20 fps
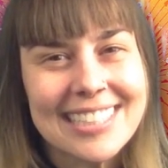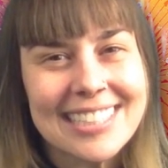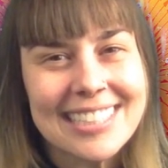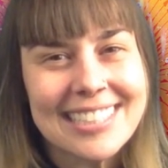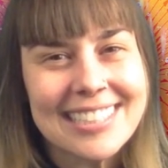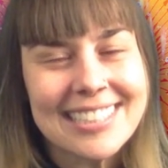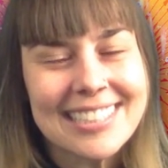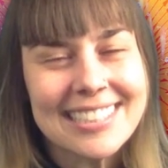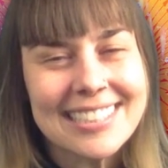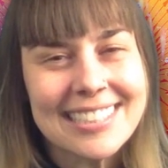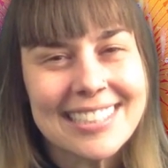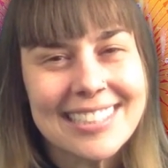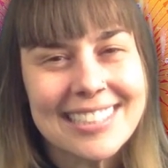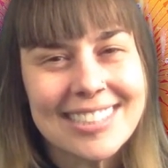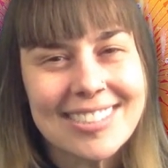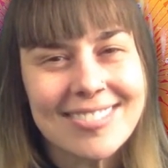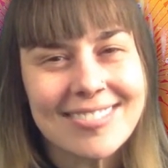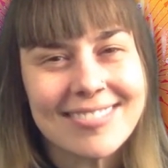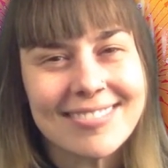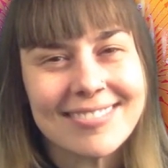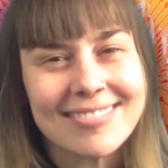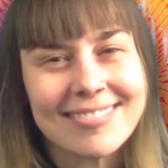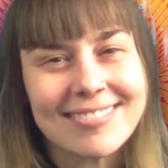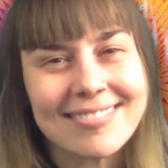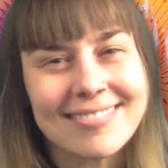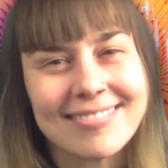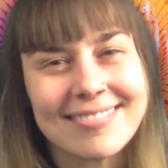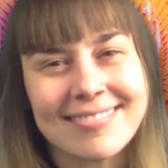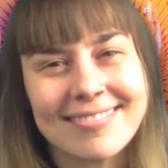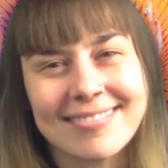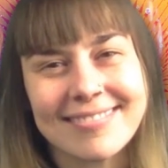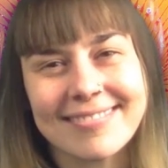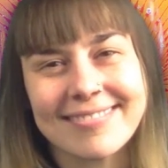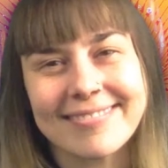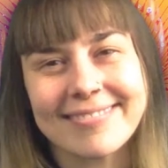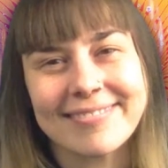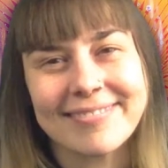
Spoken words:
(no one is talking)